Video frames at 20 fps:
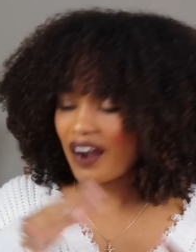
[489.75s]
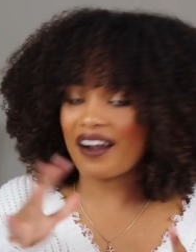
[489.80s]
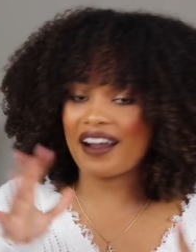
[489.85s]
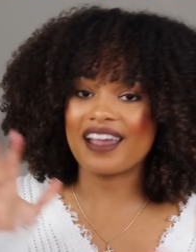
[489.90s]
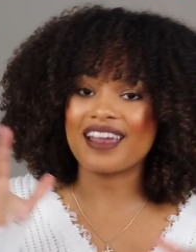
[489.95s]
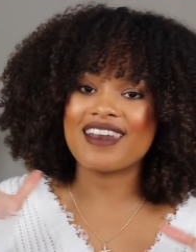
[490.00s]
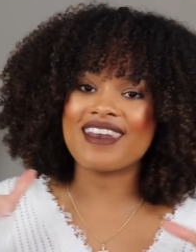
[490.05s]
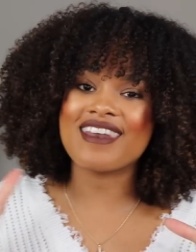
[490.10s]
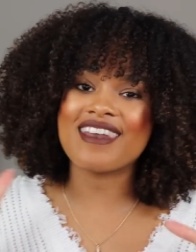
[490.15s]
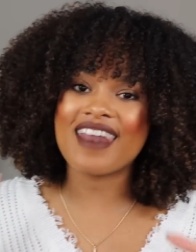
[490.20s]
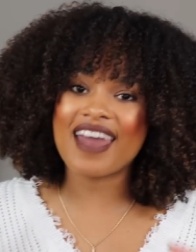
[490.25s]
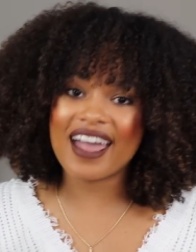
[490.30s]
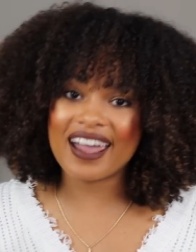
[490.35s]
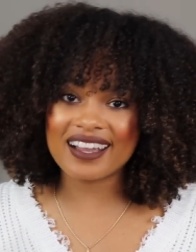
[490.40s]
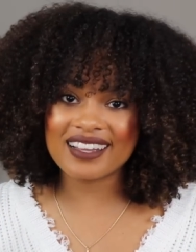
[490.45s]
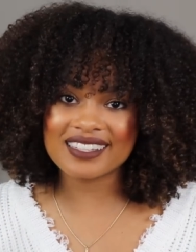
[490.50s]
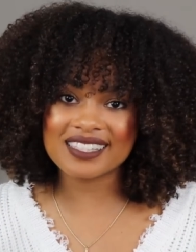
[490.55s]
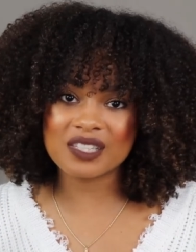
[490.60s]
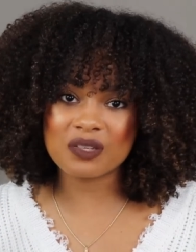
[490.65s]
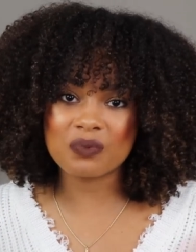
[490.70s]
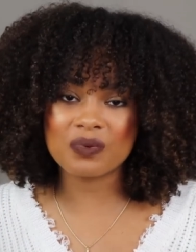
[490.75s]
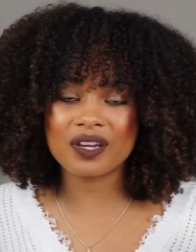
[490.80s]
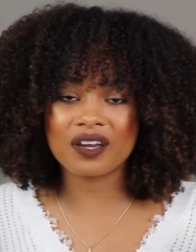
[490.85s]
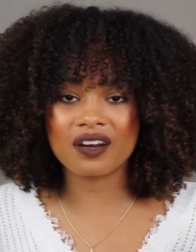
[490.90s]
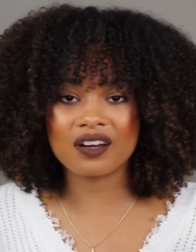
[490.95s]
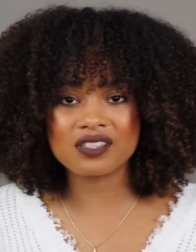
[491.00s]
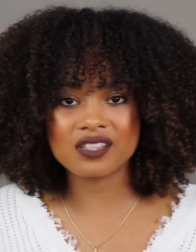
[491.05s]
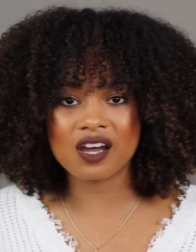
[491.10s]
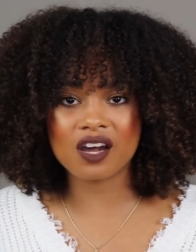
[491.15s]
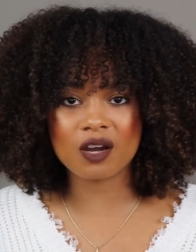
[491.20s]
All right, next we
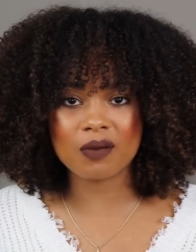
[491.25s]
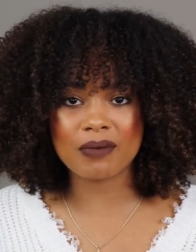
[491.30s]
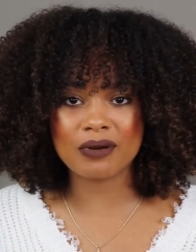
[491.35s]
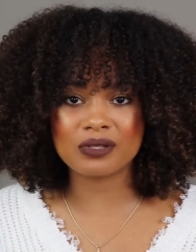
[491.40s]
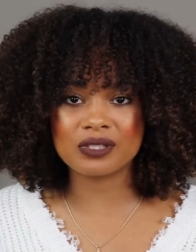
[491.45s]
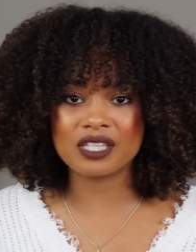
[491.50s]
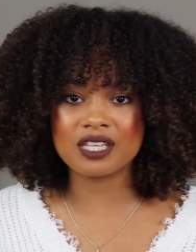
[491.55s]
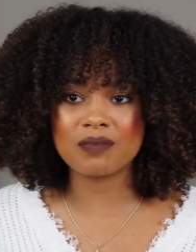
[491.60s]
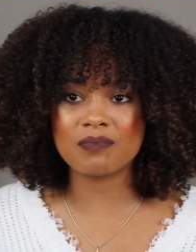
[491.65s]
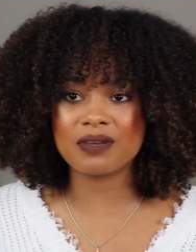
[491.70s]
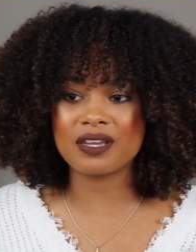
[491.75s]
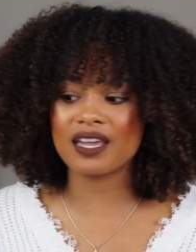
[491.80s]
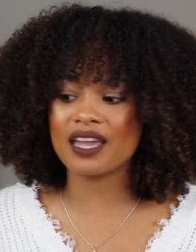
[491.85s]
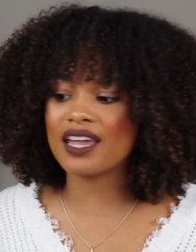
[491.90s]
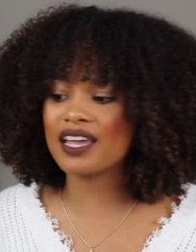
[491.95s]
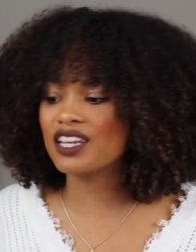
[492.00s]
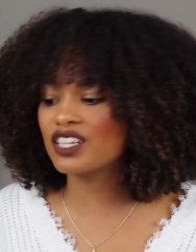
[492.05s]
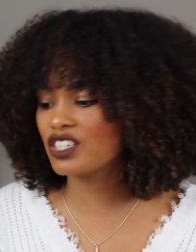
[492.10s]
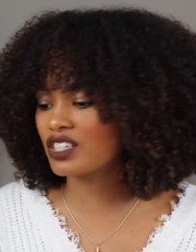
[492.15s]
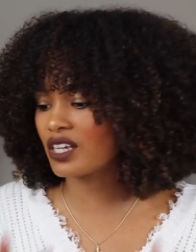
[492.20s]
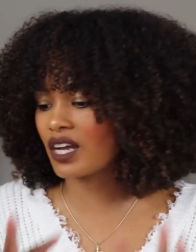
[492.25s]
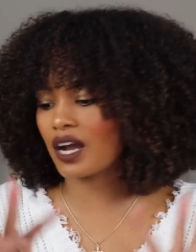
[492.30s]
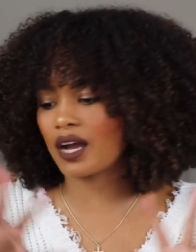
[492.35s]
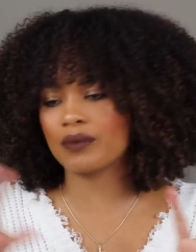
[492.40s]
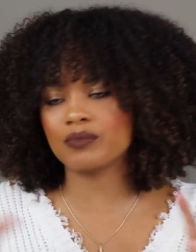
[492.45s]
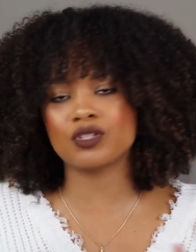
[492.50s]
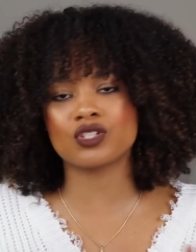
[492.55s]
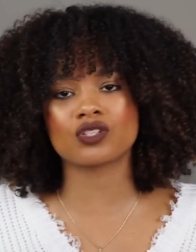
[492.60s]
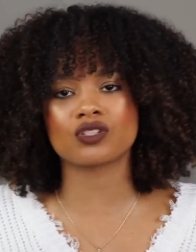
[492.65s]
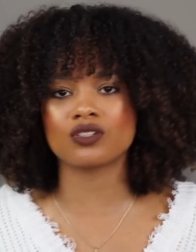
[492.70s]
gotta talk about TPH.
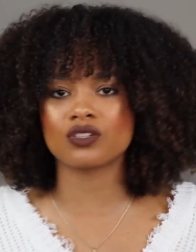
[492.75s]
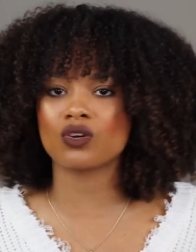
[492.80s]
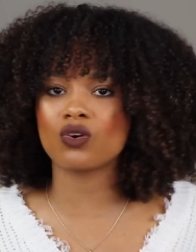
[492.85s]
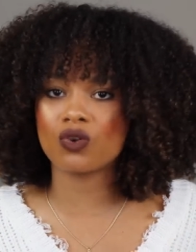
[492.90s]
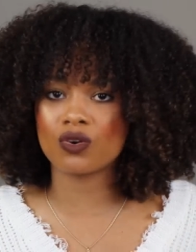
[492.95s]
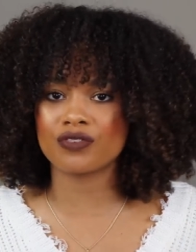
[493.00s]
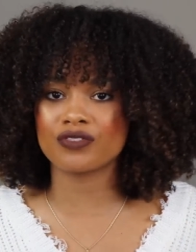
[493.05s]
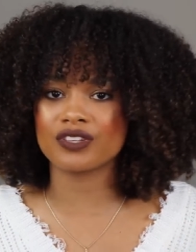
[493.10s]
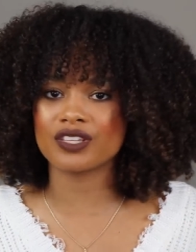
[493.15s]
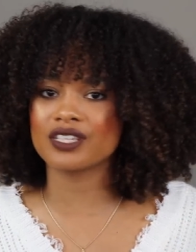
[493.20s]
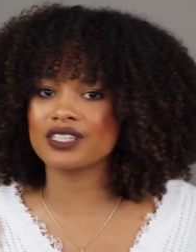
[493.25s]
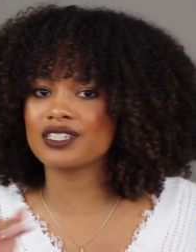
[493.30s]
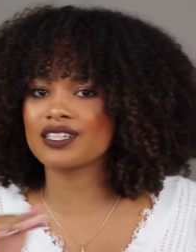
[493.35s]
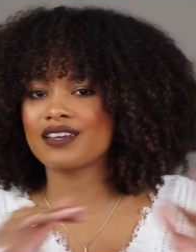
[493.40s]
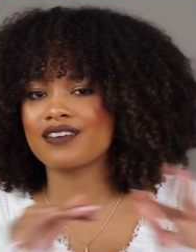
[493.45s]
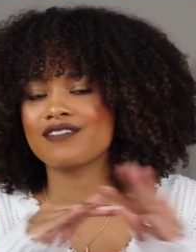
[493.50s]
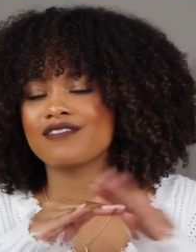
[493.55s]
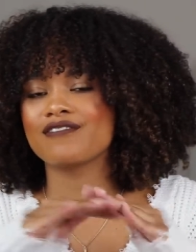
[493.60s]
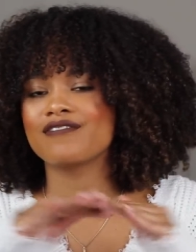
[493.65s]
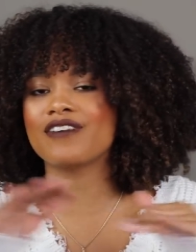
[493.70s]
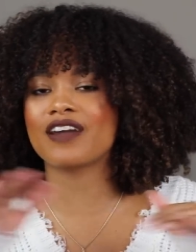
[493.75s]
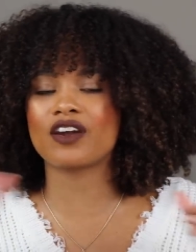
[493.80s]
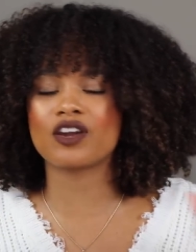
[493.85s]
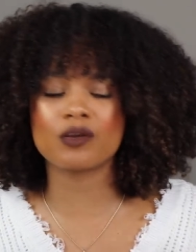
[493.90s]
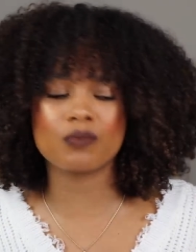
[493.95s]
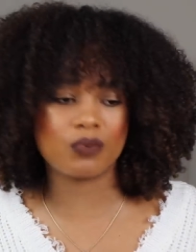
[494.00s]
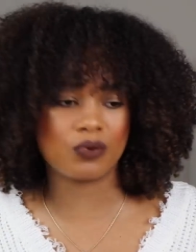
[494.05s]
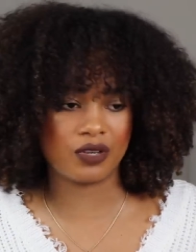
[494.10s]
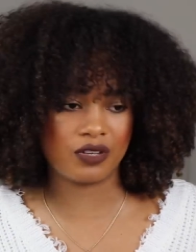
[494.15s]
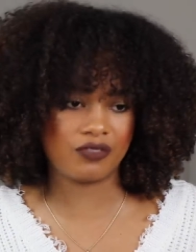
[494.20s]
I'm just gonna go over this
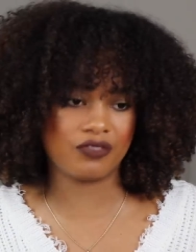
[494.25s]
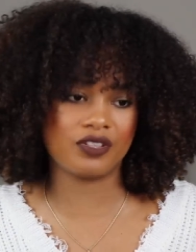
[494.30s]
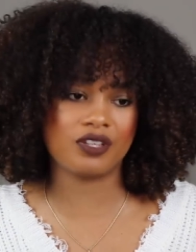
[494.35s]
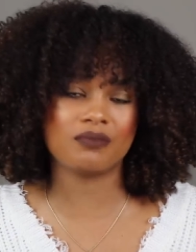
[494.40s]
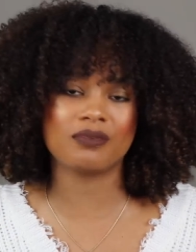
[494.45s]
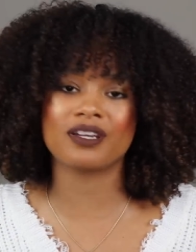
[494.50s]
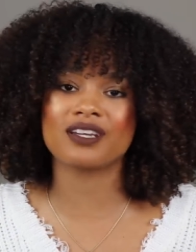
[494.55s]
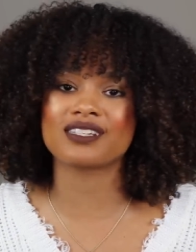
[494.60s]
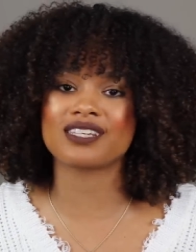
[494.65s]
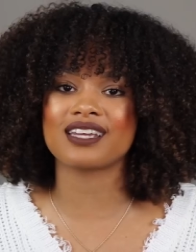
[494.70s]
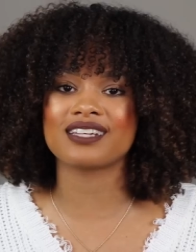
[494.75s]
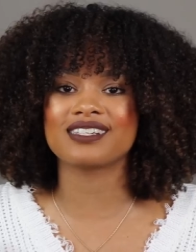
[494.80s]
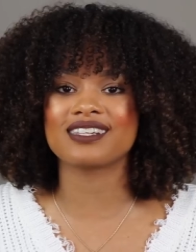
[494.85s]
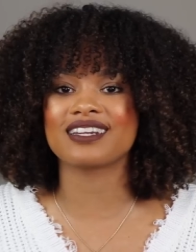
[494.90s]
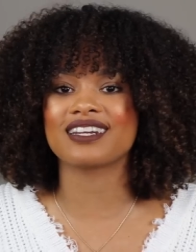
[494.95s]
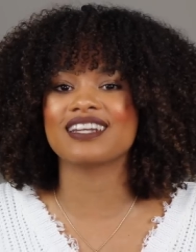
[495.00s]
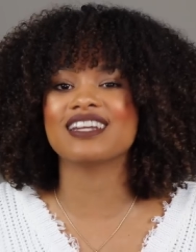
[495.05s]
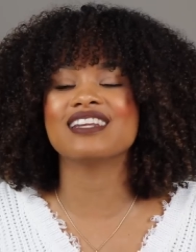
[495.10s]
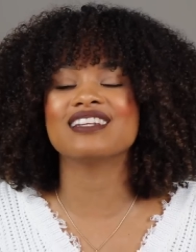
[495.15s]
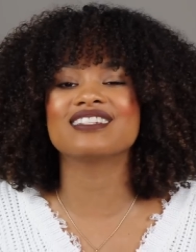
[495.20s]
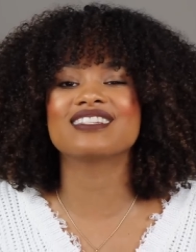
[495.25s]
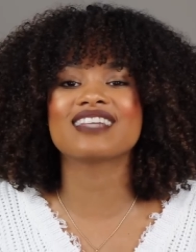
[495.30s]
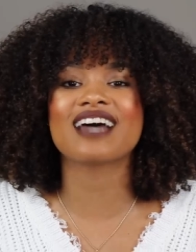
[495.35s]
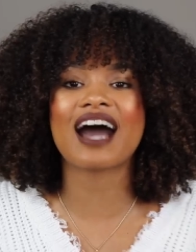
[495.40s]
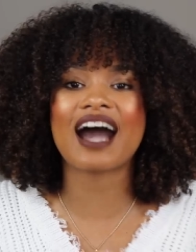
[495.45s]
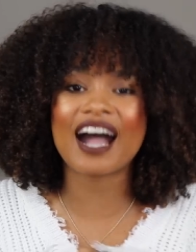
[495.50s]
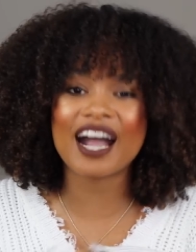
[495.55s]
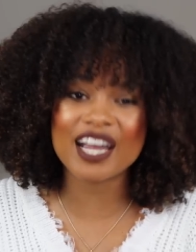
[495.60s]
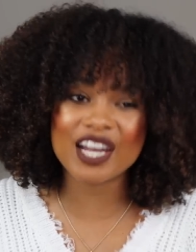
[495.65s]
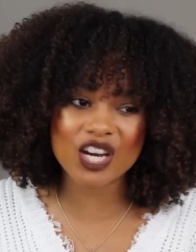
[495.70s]
very briefly because I did an
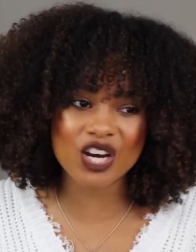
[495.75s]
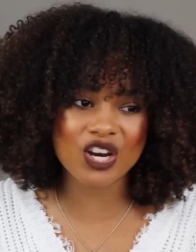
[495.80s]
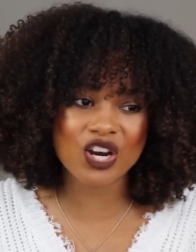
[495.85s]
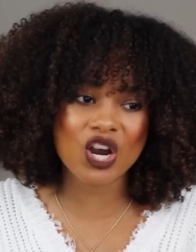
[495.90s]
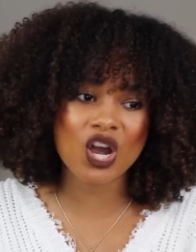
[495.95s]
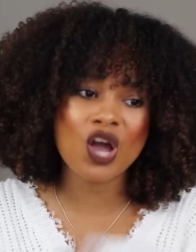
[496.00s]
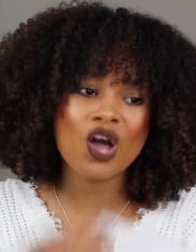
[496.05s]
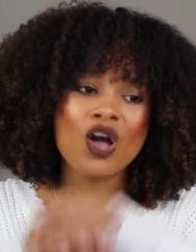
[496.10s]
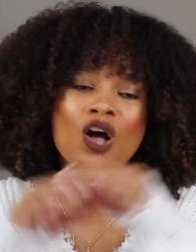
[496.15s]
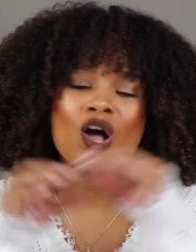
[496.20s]
entire